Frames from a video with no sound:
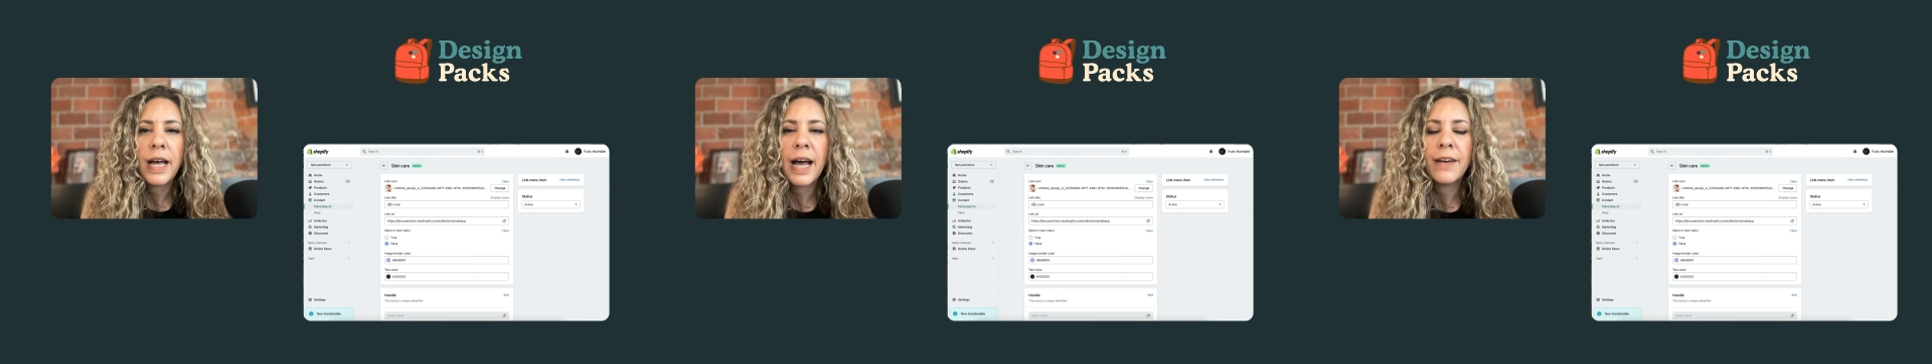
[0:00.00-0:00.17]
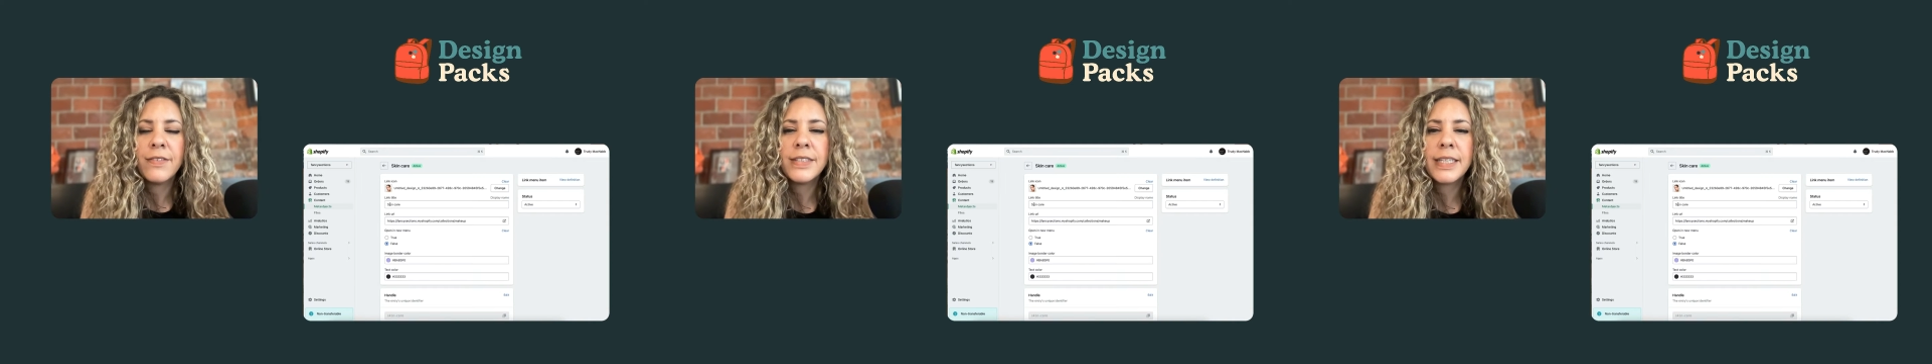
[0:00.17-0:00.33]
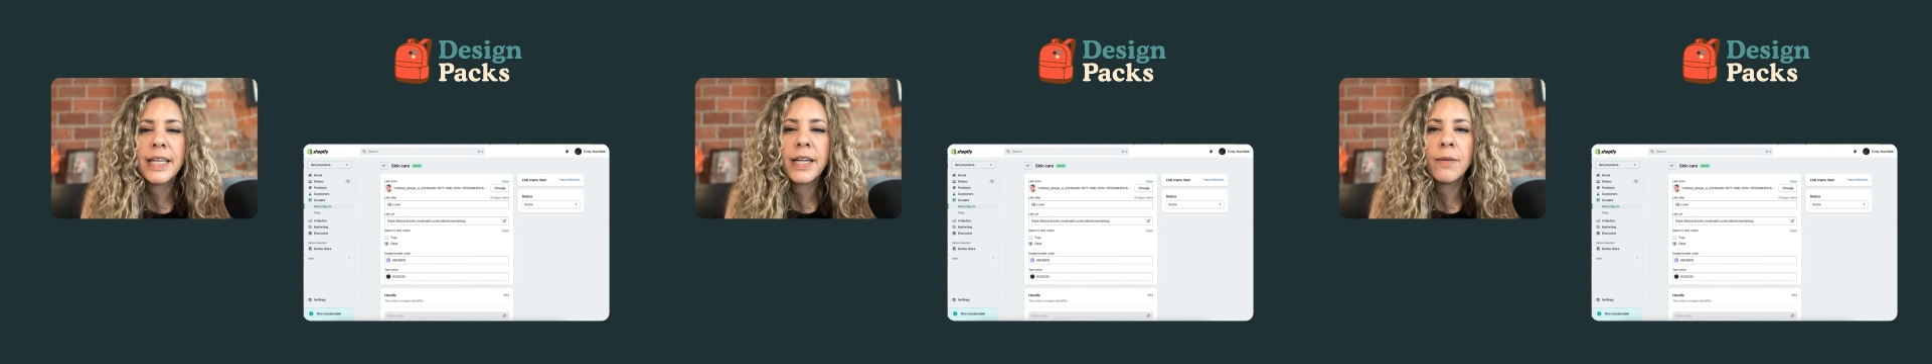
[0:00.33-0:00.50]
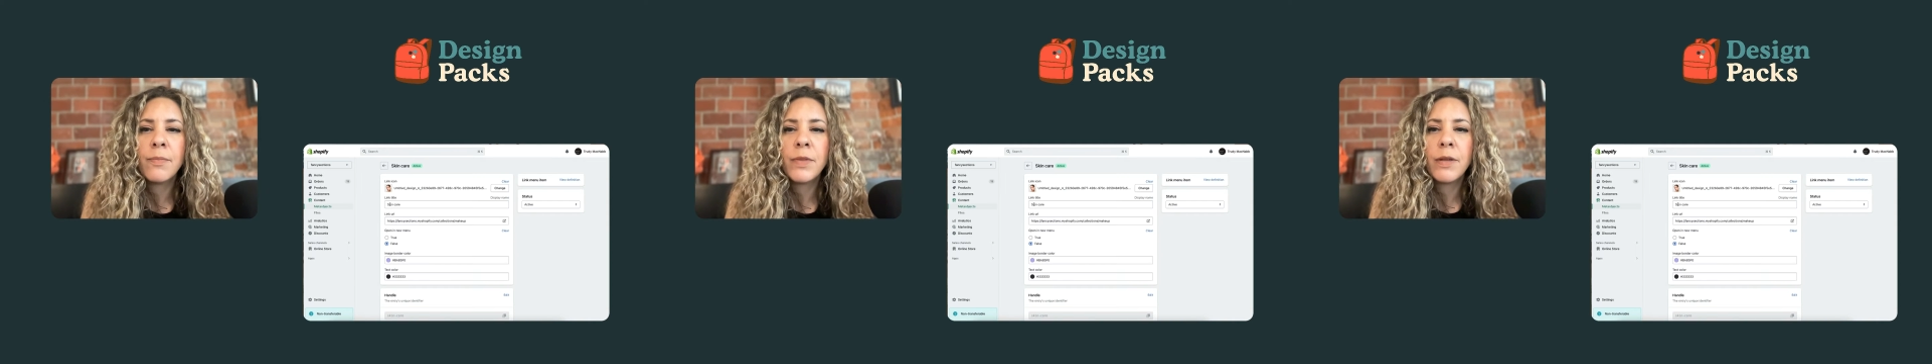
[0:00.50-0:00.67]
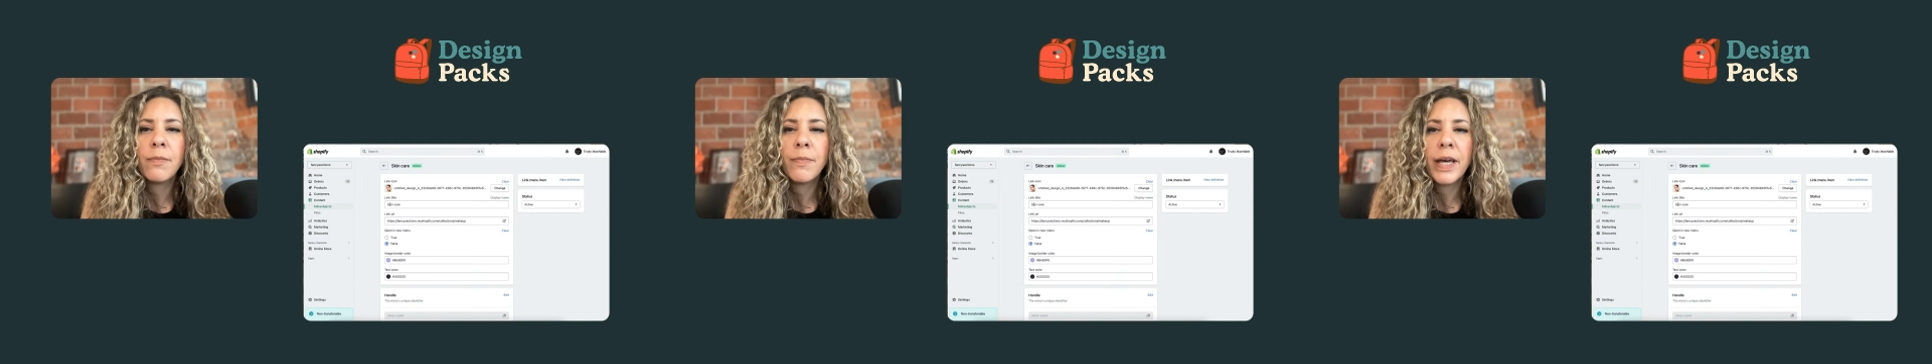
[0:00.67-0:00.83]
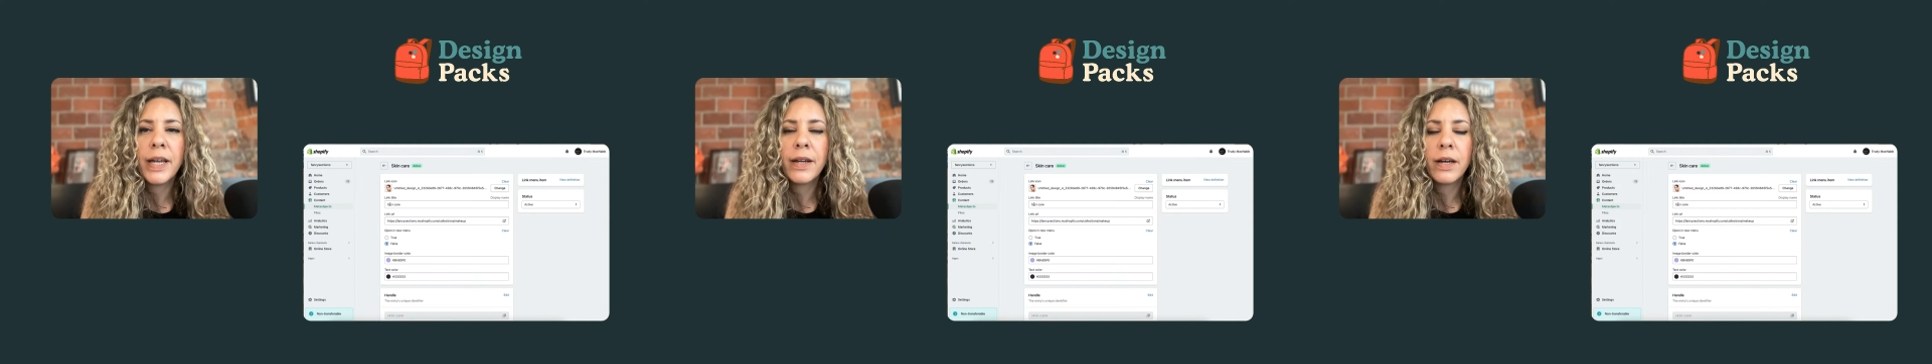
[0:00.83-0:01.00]
I've set up the
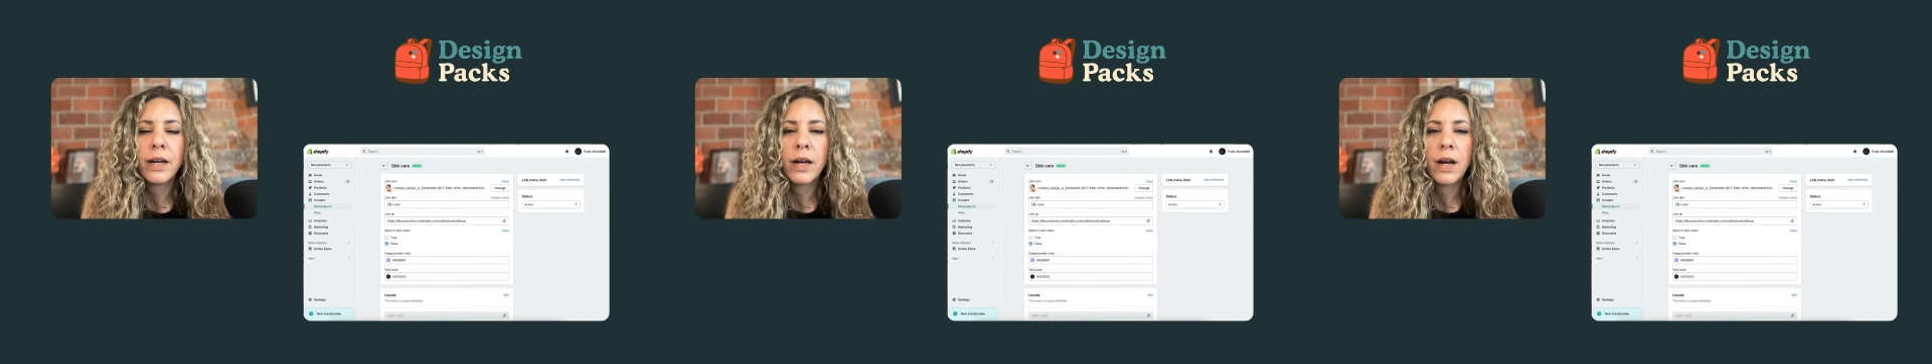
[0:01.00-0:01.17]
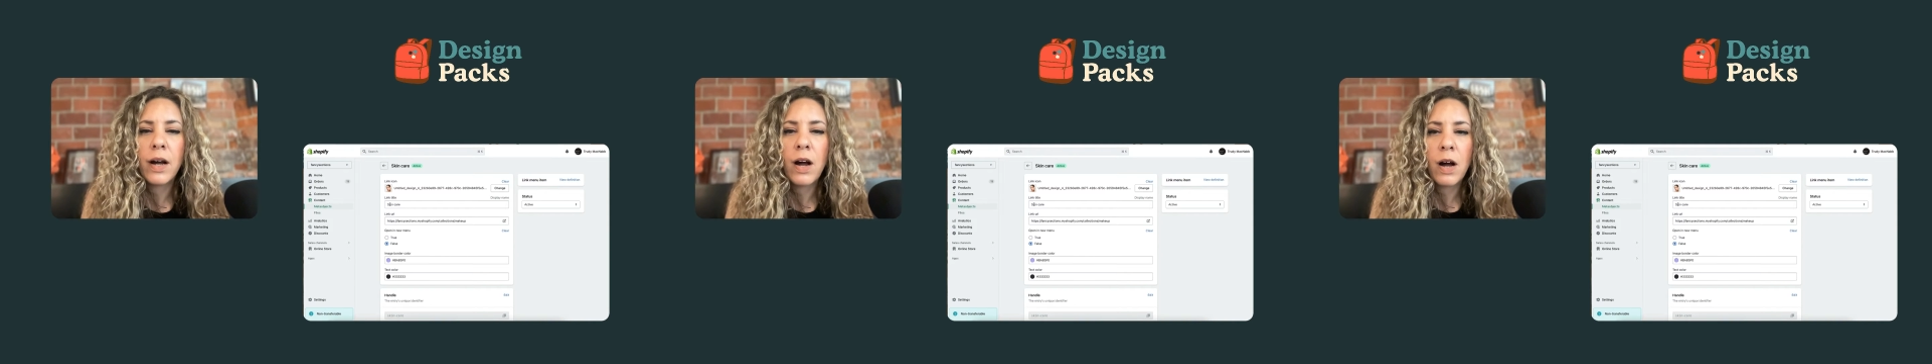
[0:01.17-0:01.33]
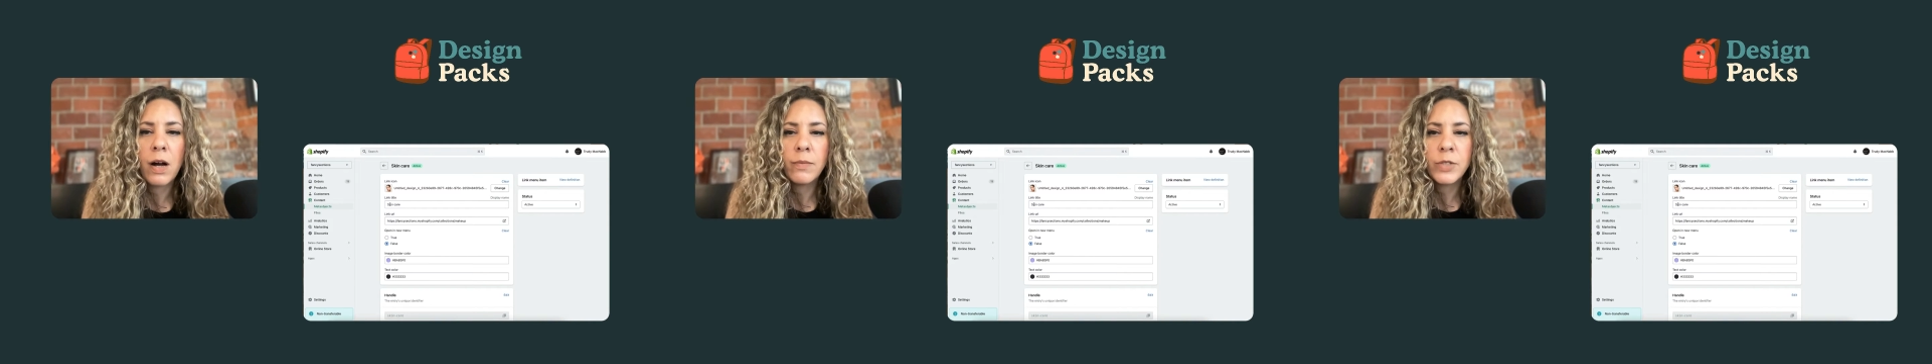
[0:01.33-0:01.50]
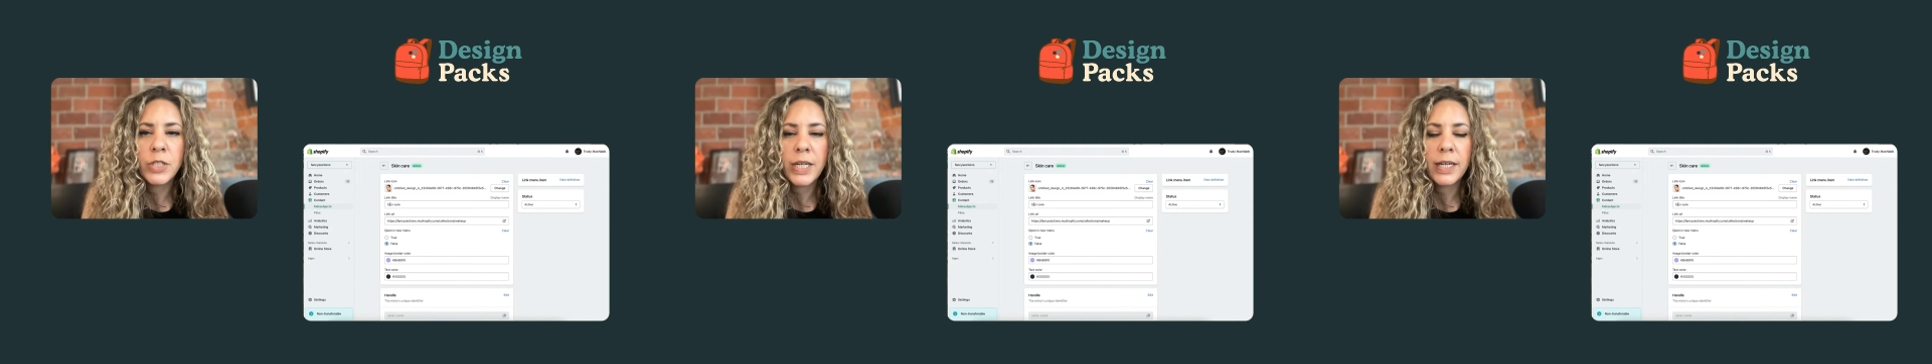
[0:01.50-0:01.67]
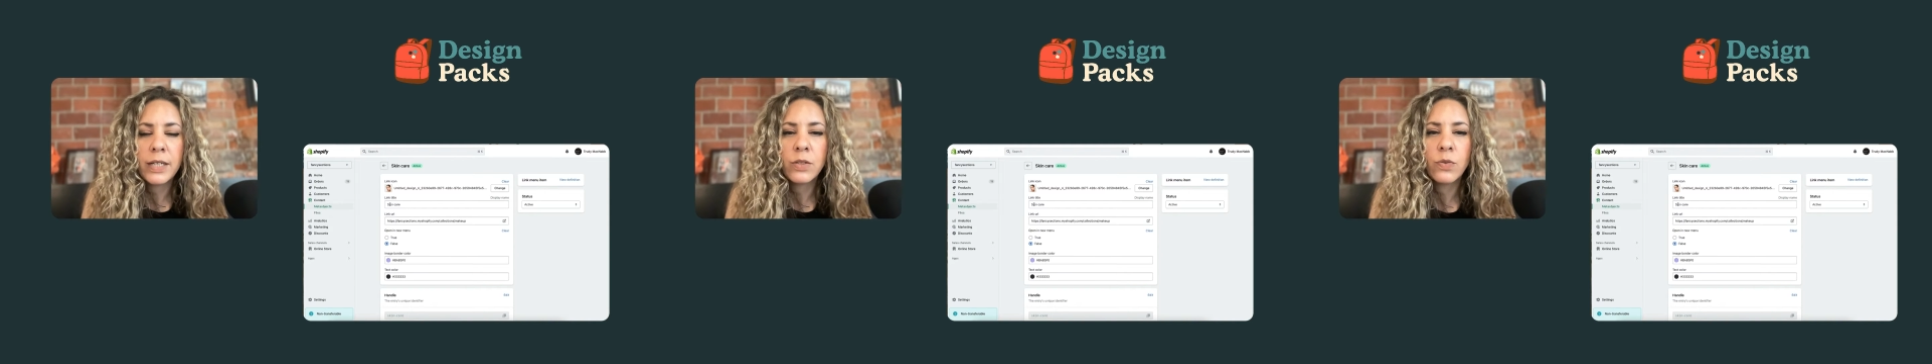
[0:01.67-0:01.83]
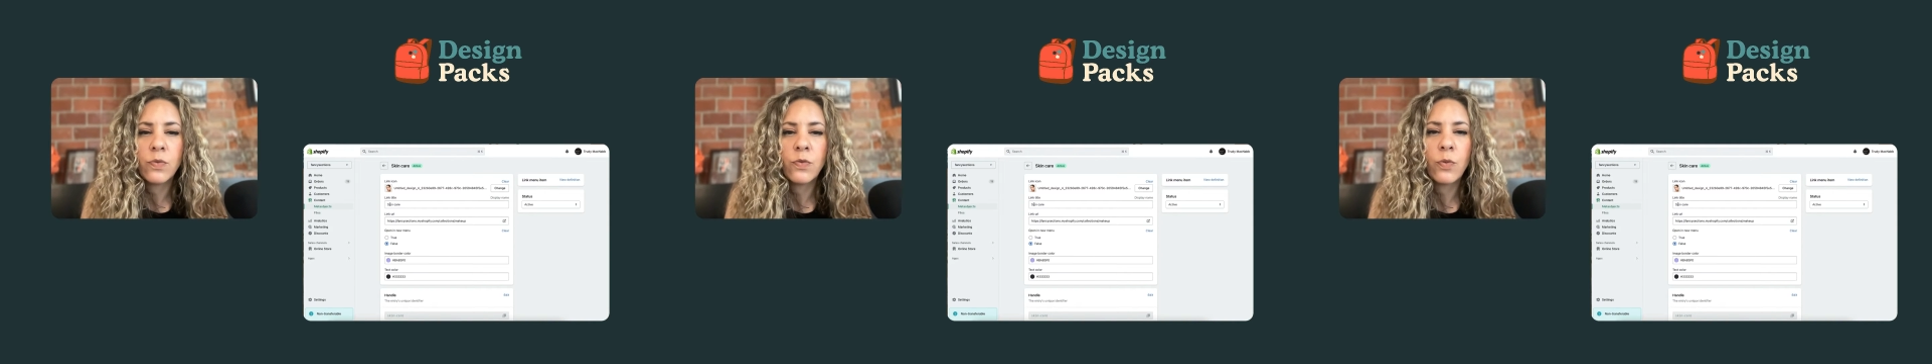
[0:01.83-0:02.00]
meta
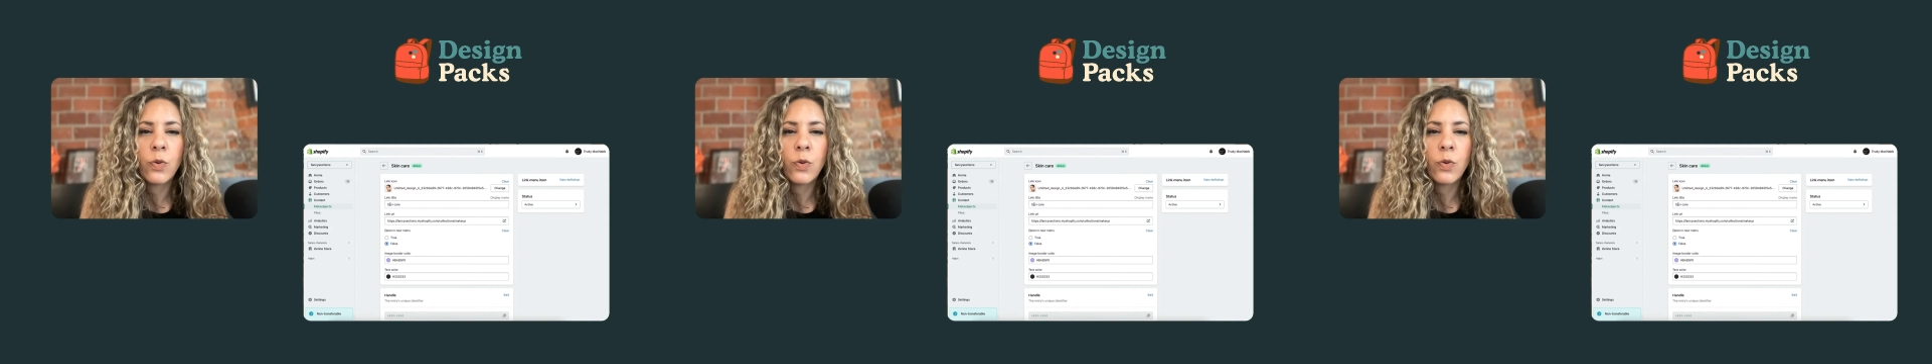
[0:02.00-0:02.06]
object